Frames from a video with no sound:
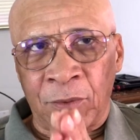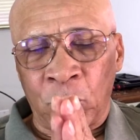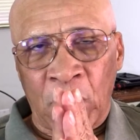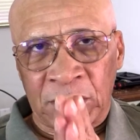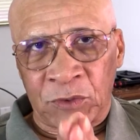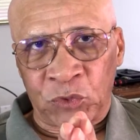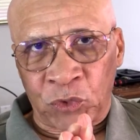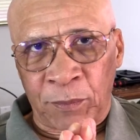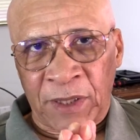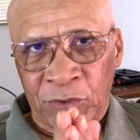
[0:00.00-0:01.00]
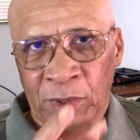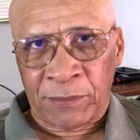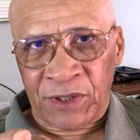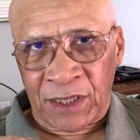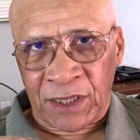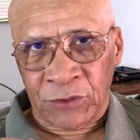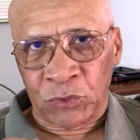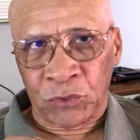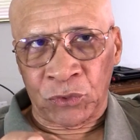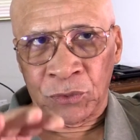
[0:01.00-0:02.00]
What Trump, that's what I'm saying
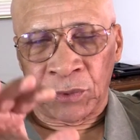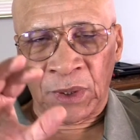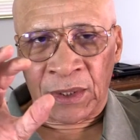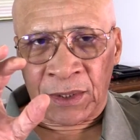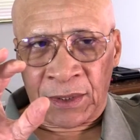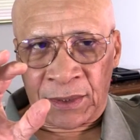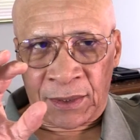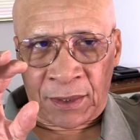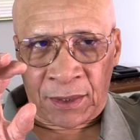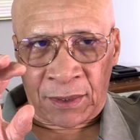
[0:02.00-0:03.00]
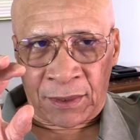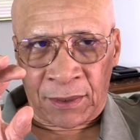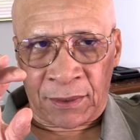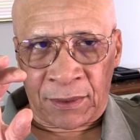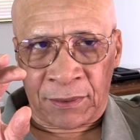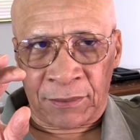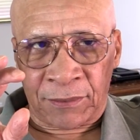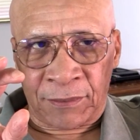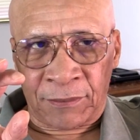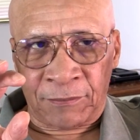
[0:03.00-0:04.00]
to you, they're
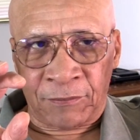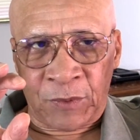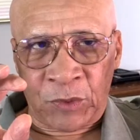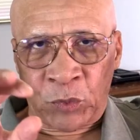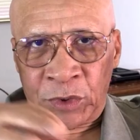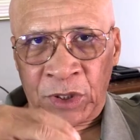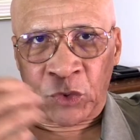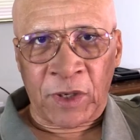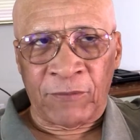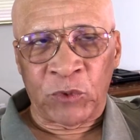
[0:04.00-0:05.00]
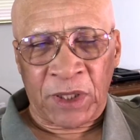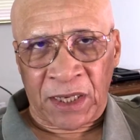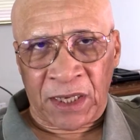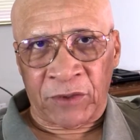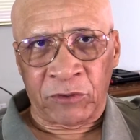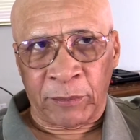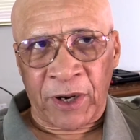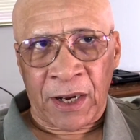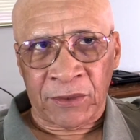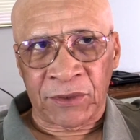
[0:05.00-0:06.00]
going to have to think out of the
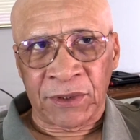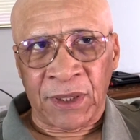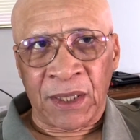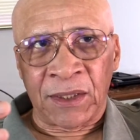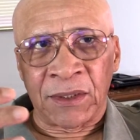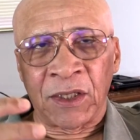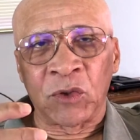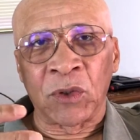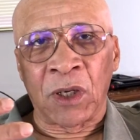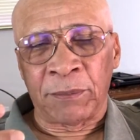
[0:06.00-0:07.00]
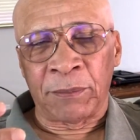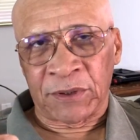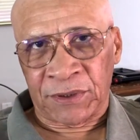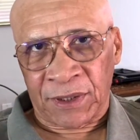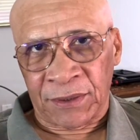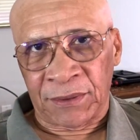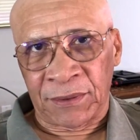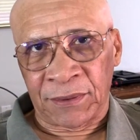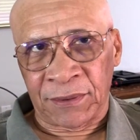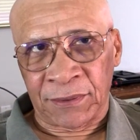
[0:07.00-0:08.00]
box. They're going to compensate,
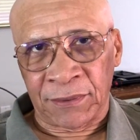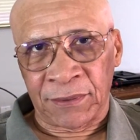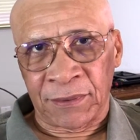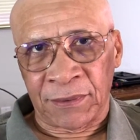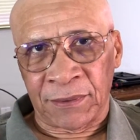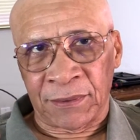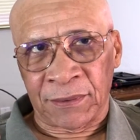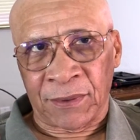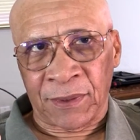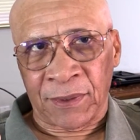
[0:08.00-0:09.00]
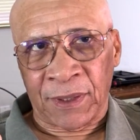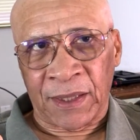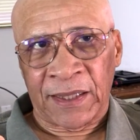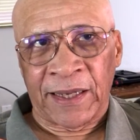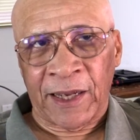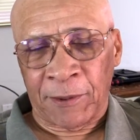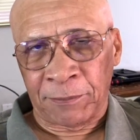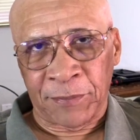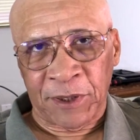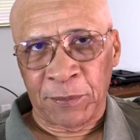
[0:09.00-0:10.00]
okay, and
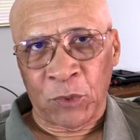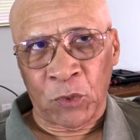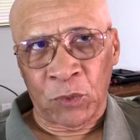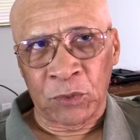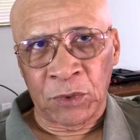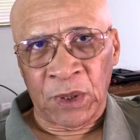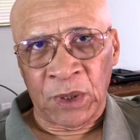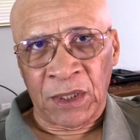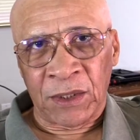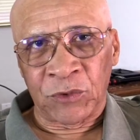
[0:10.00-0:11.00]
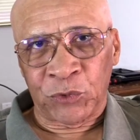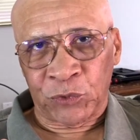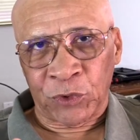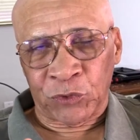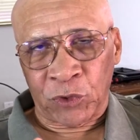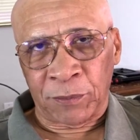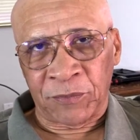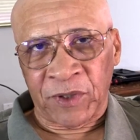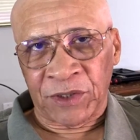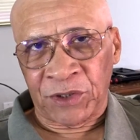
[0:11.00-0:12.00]
help people. The
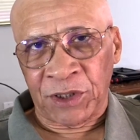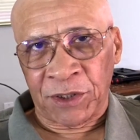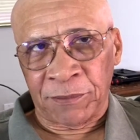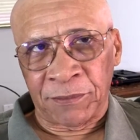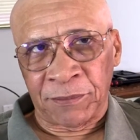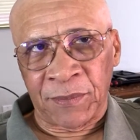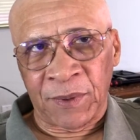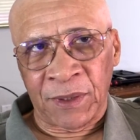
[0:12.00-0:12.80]
Trump regime